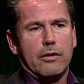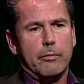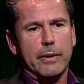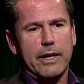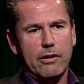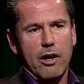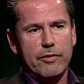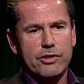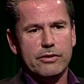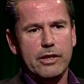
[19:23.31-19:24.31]
But
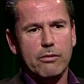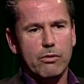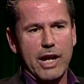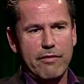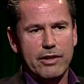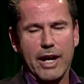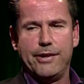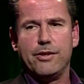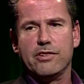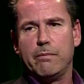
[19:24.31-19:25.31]
obviously, we're having
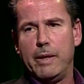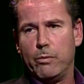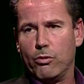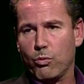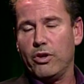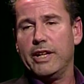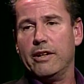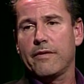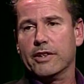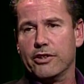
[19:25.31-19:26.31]
hundreds of people working
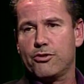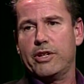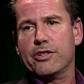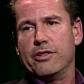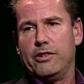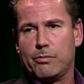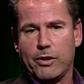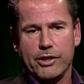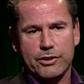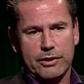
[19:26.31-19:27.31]
on the construction of these
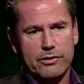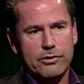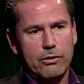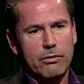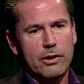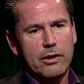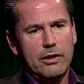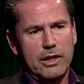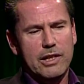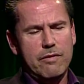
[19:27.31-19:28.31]
projects. So
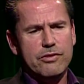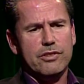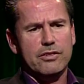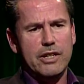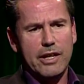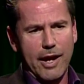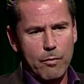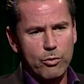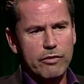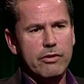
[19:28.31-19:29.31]
it gives the City of
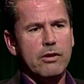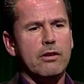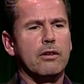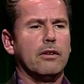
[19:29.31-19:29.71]
Campbell River